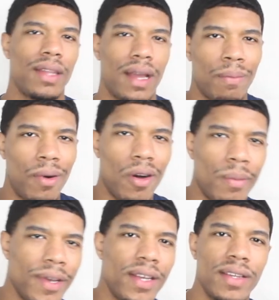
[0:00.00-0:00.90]
Like
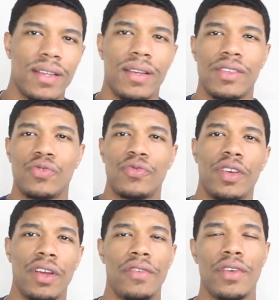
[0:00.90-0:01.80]
pomade is very,